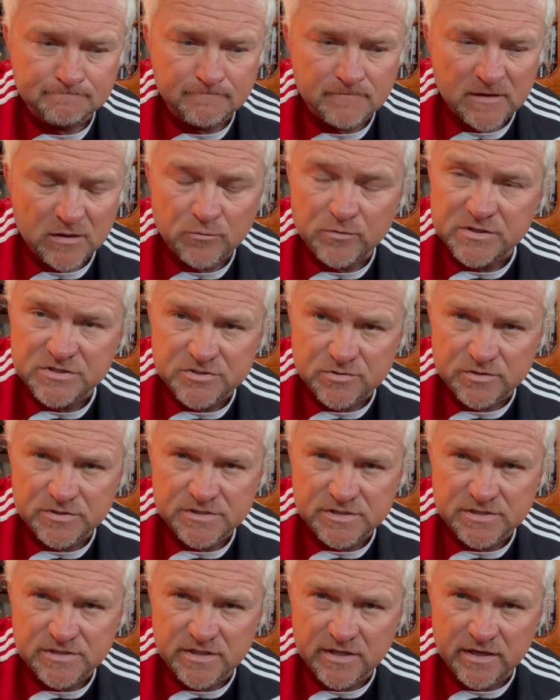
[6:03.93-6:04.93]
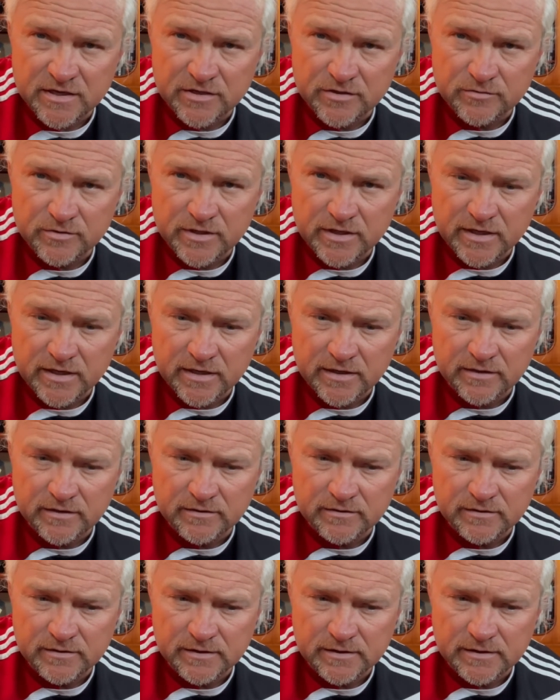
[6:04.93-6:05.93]
resources that you can
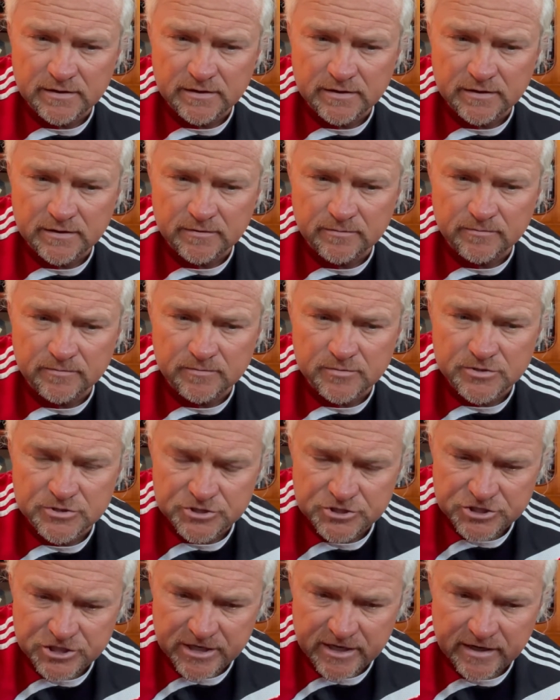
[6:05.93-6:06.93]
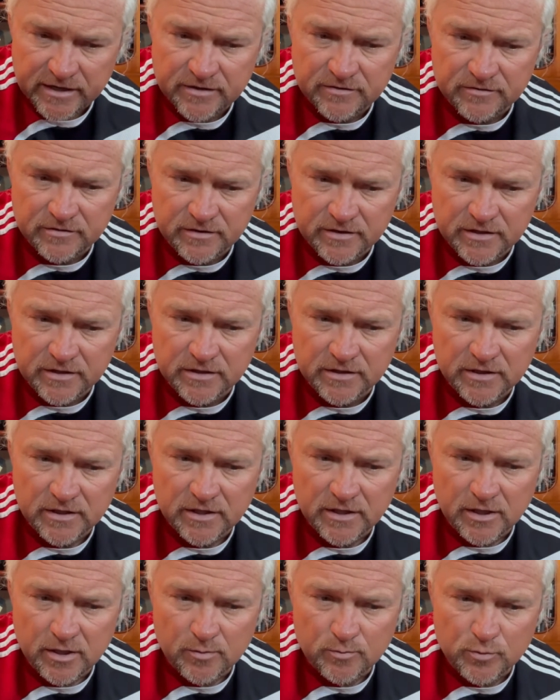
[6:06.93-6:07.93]
check the
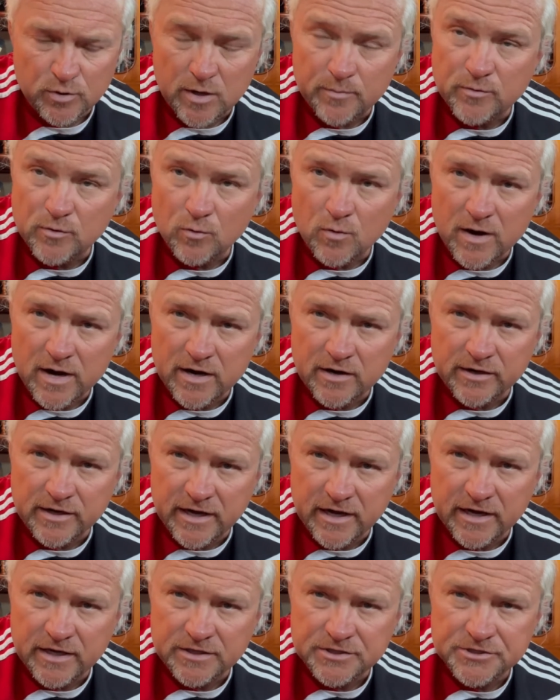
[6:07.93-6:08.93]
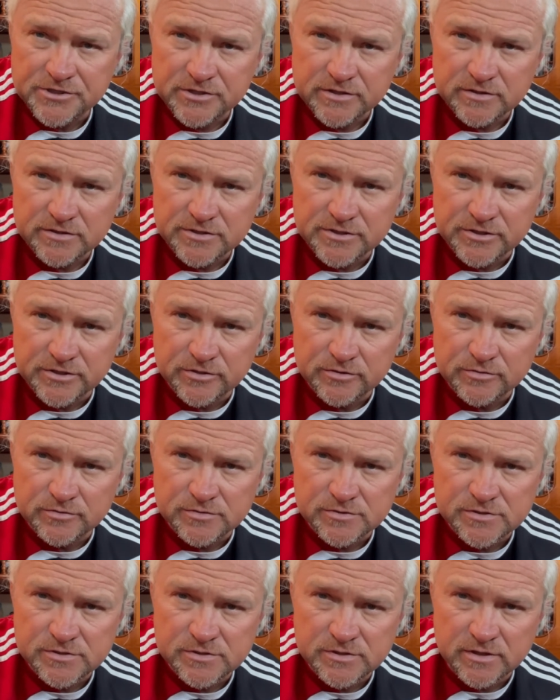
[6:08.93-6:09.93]
proper wire gauge to
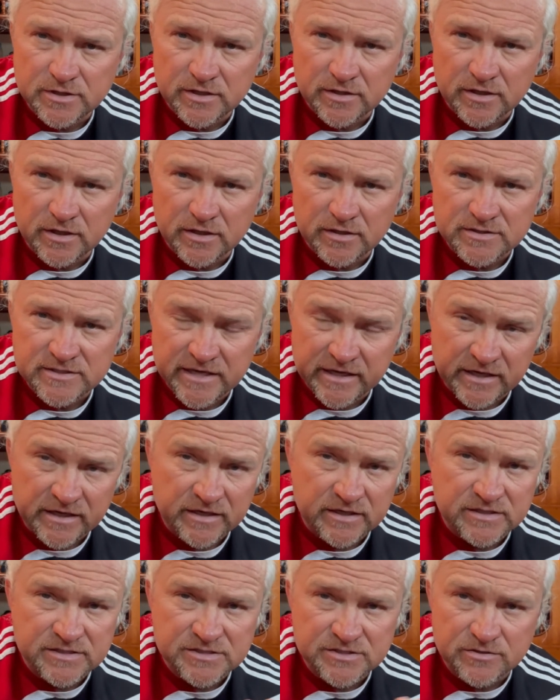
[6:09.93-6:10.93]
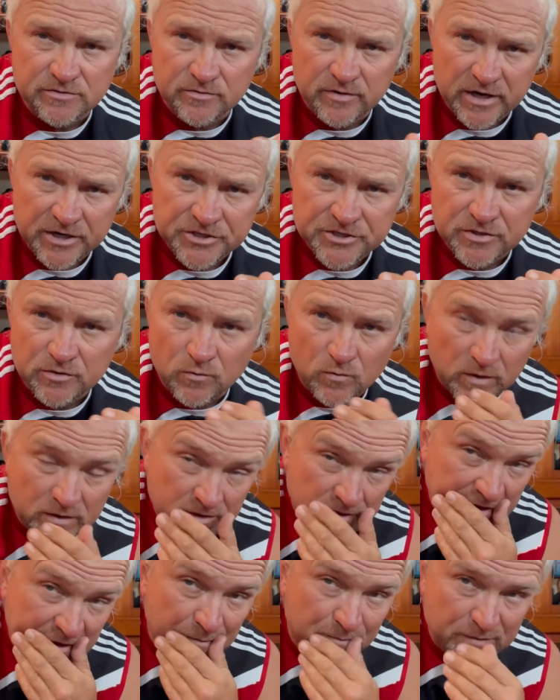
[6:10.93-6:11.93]
use, taking into consideration what
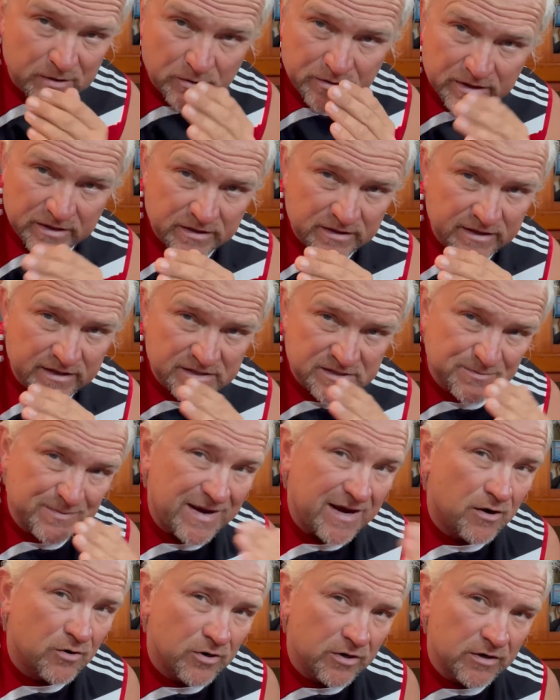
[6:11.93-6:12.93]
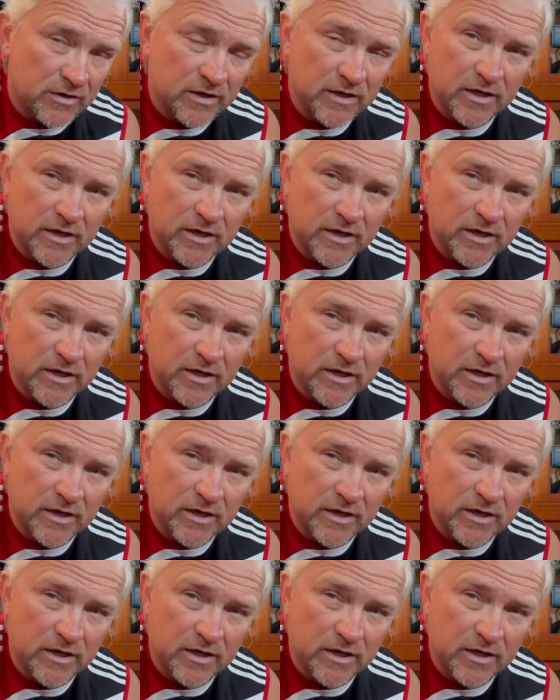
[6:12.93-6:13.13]
the component that is powered,